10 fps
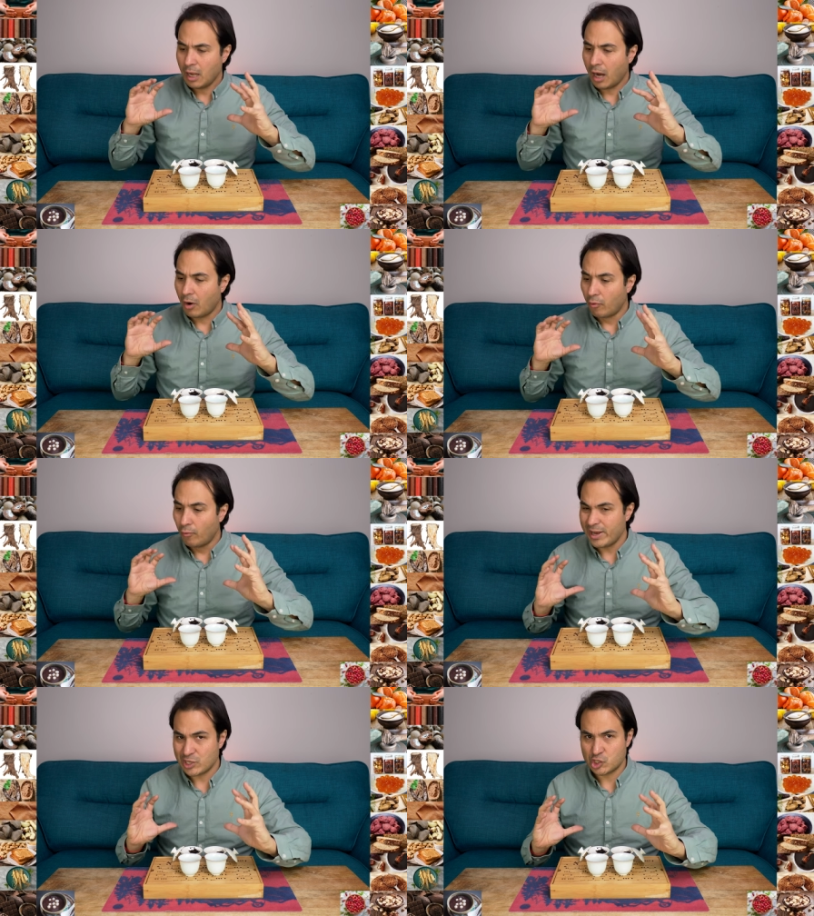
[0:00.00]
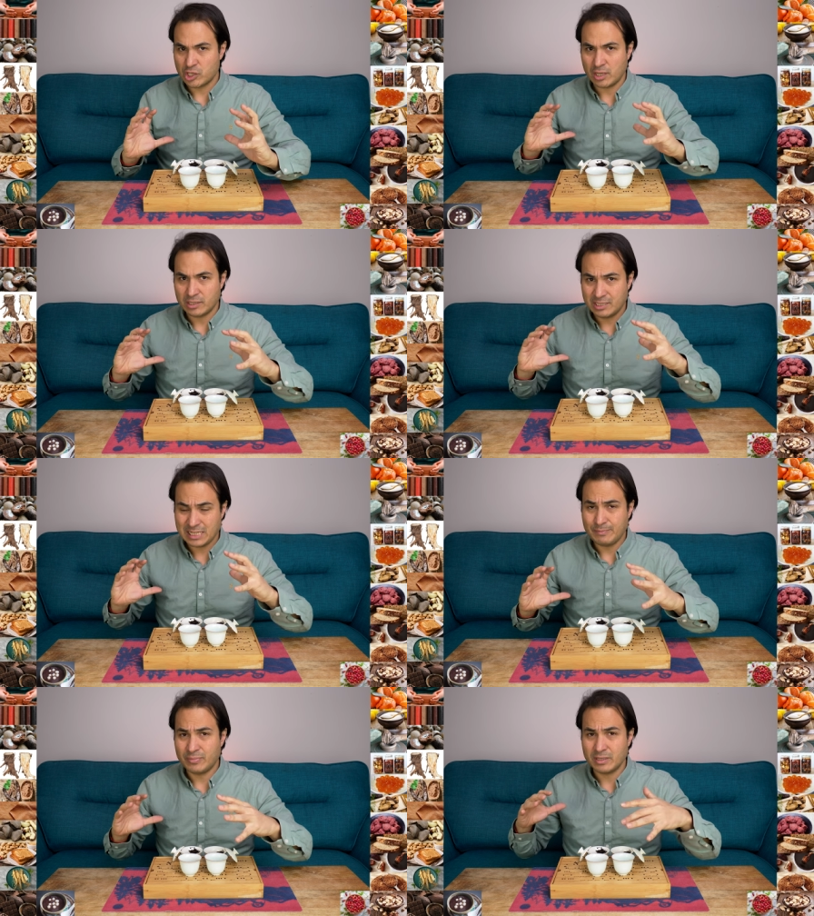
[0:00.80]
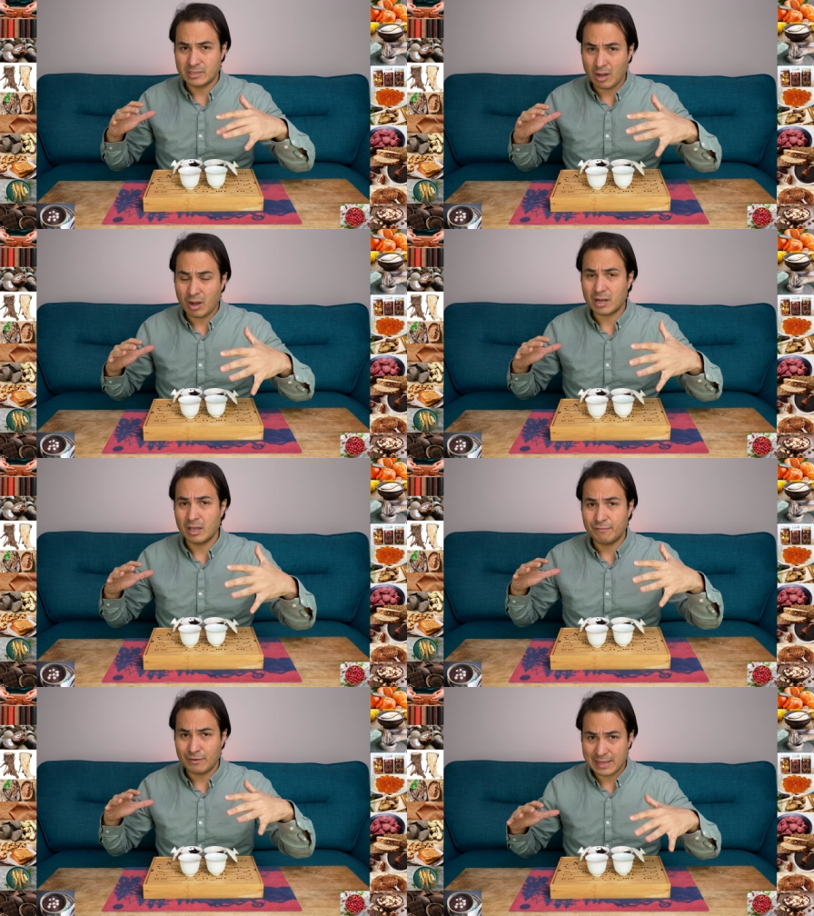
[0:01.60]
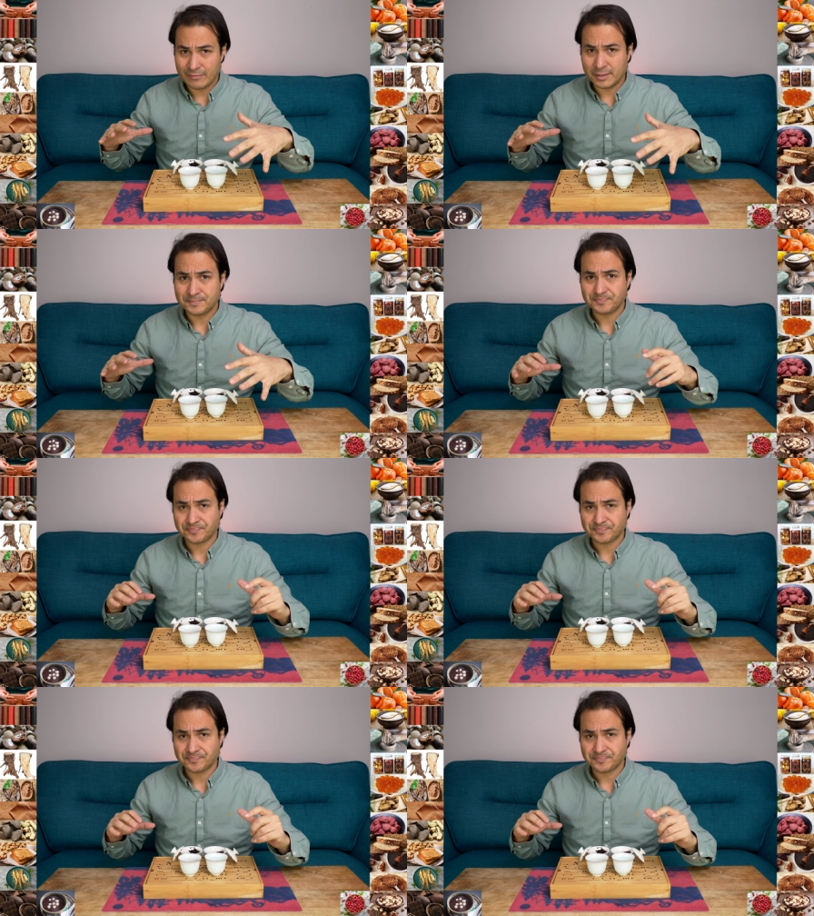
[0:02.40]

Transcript: a richer deeper darker flavor